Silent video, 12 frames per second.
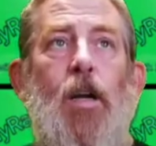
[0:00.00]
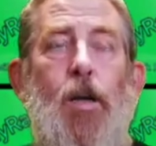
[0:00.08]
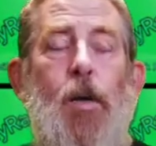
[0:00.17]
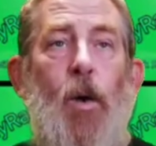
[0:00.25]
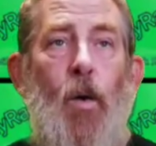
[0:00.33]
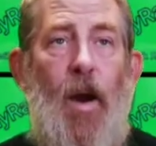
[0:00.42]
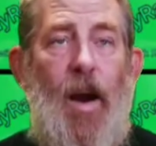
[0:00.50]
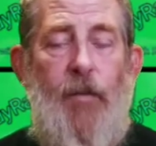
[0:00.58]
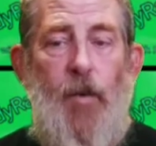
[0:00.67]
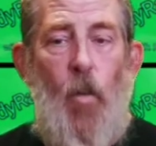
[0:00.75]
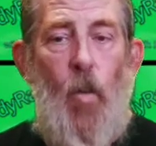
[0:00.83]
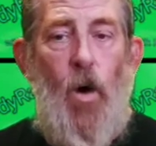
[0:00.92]
you don't
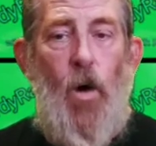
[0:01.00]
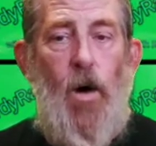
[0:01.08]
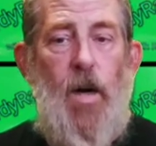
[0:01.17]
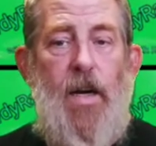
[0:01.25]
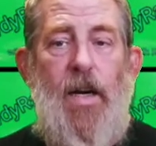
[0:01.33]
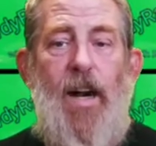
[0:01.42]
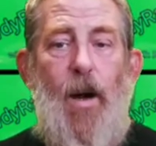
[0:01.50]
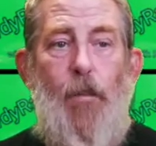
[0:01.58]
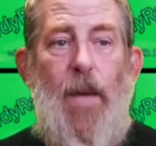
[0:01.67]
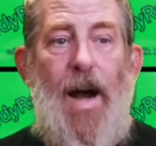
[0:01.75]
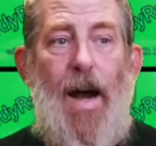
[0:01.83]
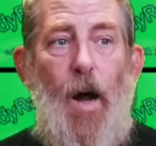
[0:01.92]
have to worry
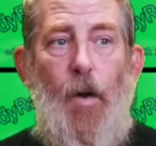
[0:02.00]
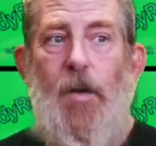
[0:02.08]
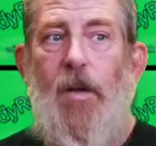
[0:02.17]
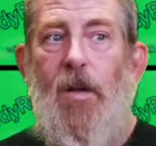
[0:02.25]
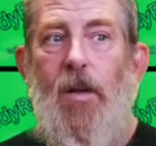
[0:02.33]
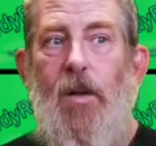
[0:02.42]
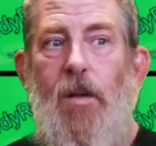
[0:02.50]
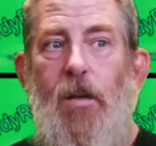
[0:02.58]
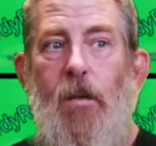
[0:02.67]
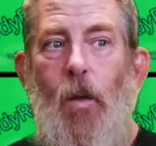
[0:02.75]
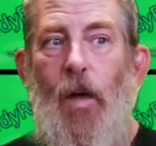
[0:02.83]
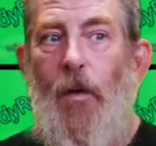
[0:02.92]
about
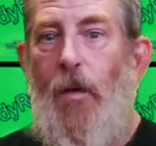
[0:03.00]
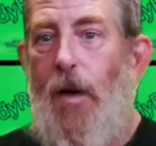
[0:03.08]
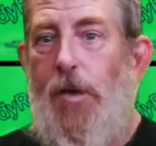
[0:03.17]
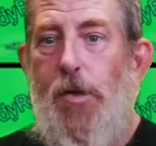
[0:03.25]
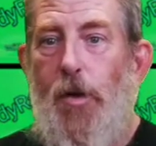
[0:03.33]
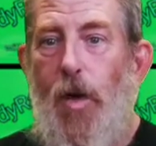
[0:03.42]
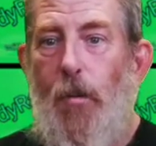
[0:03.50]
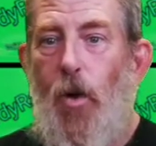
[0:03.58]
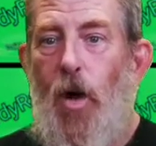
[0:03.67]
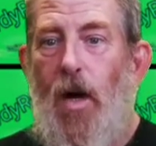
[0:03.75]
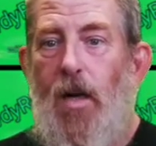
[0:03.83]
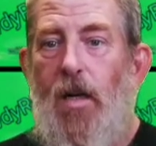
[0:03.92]
whether or not she'll get
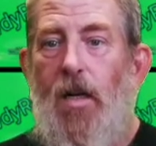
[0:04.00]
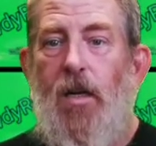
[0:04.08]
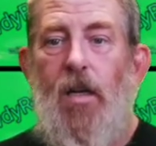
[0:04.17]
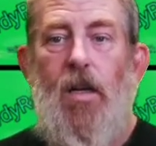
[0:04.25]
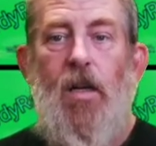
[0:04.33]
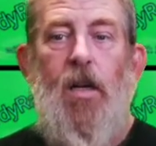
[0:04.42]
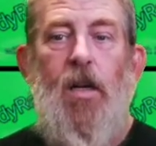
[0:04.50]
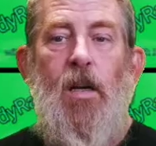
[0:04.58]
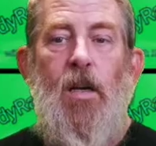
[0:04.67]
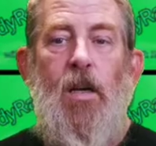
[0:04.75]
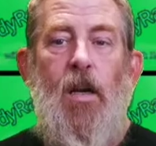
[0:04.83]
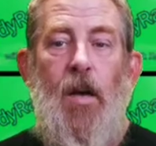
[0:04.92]
pregnant.
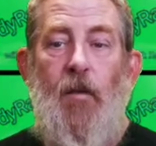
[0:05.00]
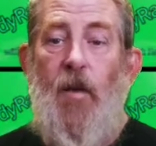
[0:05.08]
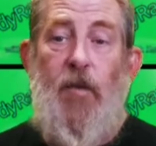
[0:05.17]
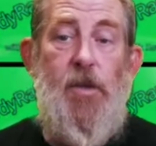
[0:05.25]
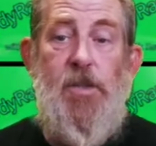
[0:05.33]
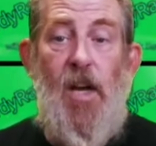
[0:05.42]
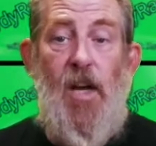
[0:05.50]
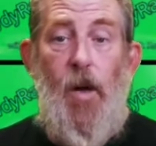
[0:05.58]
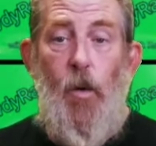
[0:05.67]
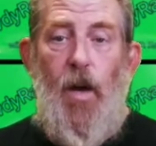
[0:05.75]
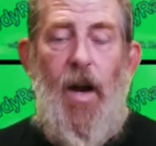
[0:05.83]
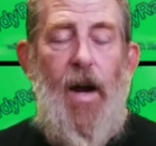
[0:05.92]
Even if you say you
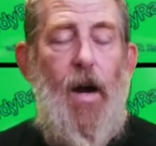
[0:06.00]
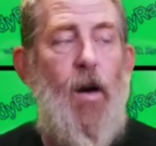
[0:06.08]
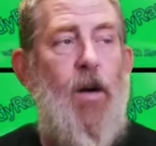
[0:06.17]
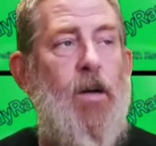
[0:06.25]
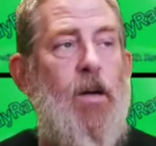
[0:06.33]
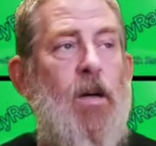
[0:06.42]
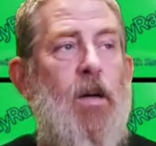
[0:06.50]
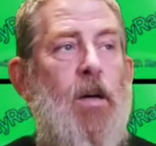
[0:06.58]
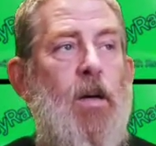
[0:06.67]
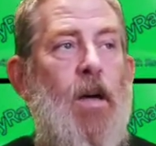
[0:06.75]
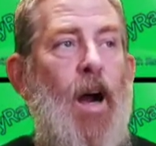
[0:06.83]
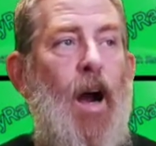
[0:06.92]
don't care,
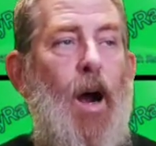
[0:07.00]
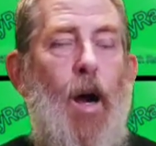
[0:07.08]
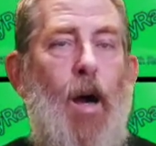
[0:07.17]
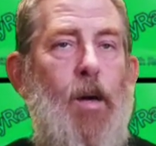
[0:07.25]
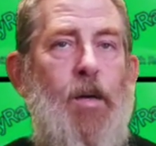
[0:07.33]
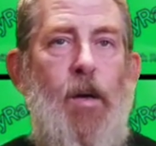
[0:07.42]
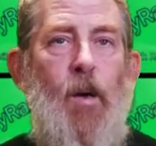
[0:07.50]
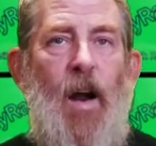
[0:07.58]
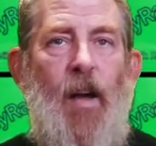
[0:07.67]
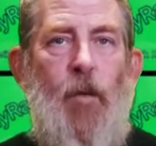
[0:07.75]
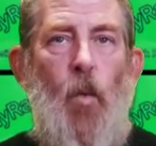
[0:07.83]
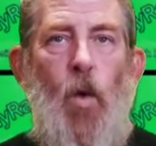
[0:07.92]
you don't
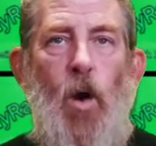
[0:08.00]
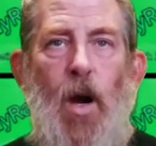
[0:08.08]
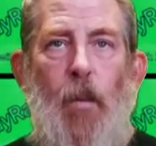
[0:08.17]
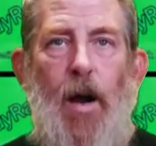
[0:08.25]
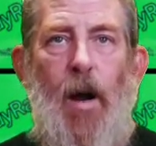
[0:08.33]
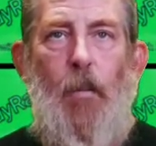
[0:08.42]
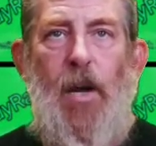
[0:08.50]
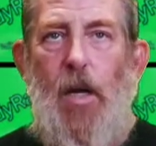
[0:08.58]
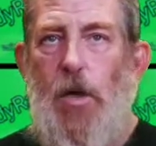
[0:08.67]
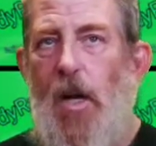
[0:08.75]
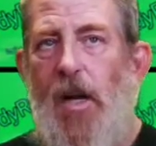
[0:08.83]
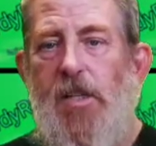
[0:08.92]
have to worry about
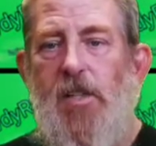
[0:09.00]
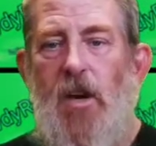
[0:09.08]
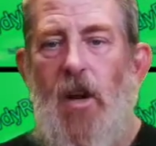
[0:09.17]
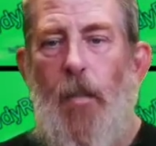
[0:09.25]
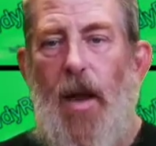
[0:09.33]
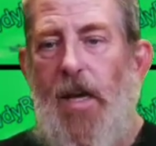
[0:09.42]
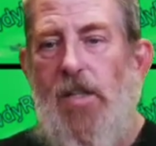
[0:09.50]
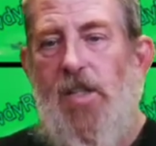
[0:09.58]
being chased to pay